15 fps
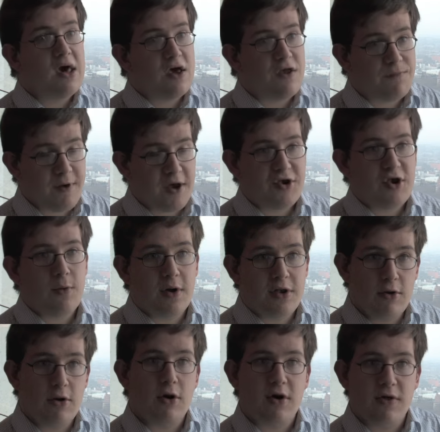especially when
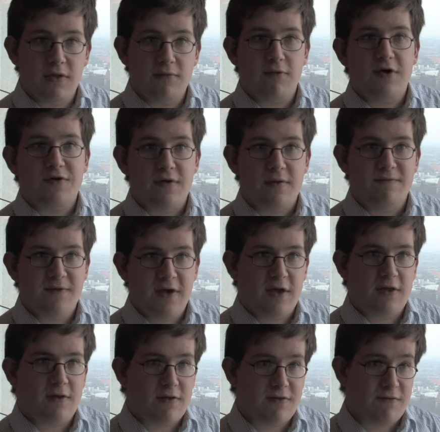you look at the recent
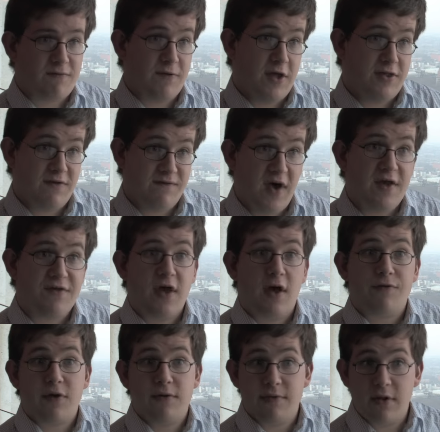figures for device
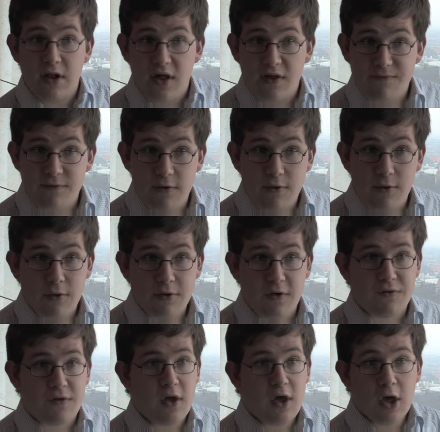sales over the last few
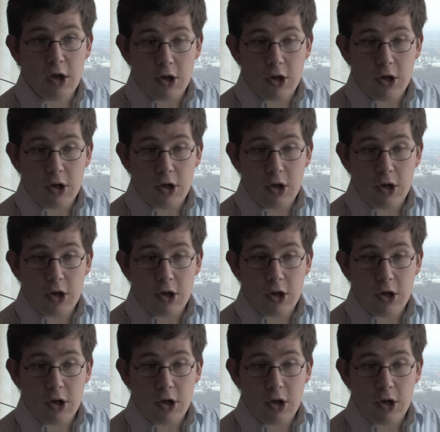quarters.